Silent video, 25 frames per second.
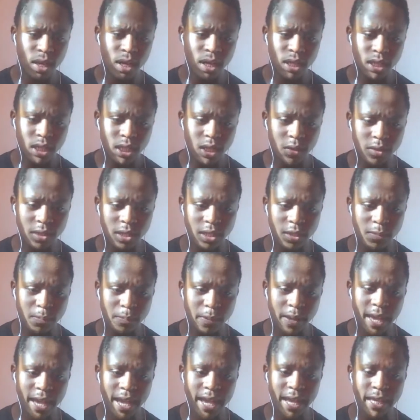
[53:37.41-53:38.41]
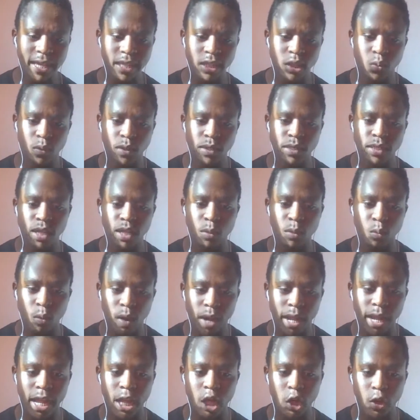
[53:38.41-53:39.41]
Chelsea is playing against West Ham.
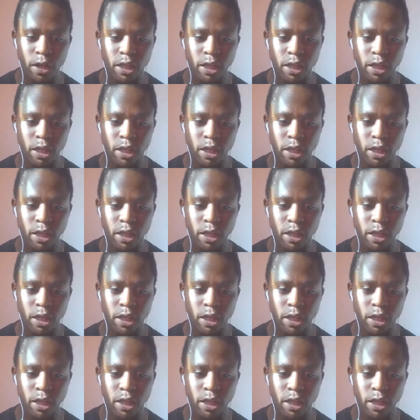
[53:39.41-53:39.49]
What are you